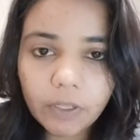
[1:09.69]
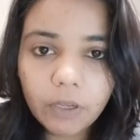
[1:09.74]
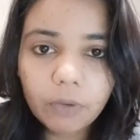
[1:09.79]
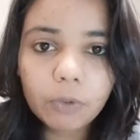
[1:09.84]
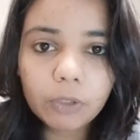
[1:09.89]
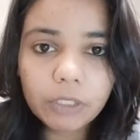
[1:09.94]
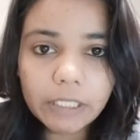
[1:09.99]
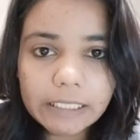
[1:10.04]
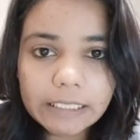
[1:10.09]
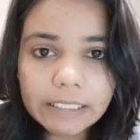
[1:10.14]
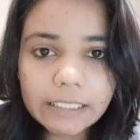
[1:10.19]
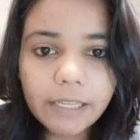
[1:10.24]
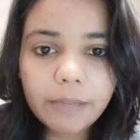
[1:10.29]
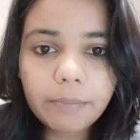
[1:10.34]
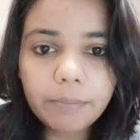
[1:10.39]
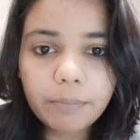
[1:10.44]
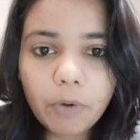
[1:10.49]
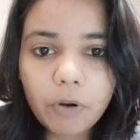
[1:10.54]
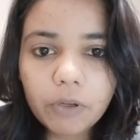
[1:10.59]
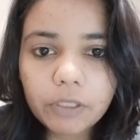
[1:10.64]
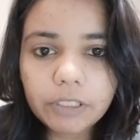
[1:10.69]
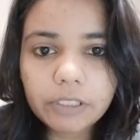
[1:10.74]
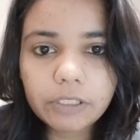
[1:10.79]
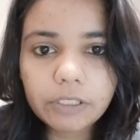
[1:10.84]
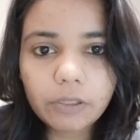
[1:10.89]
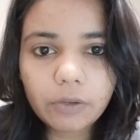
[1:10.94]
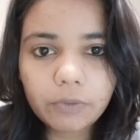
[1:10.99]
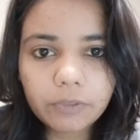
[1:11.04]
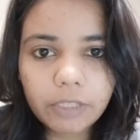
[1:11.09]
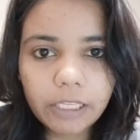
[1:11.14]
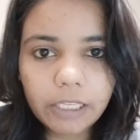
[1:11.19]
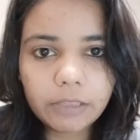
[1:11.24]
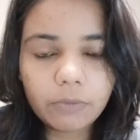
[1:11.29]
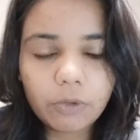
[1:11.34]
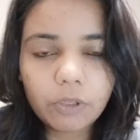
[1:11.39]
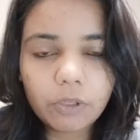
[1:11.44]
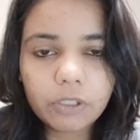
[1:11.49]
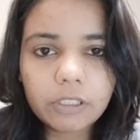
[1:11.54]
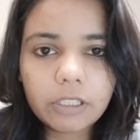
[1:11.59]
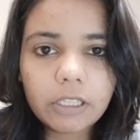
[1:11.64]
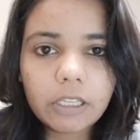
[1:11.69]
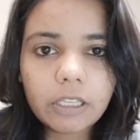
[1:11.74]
What is the importance of drill water?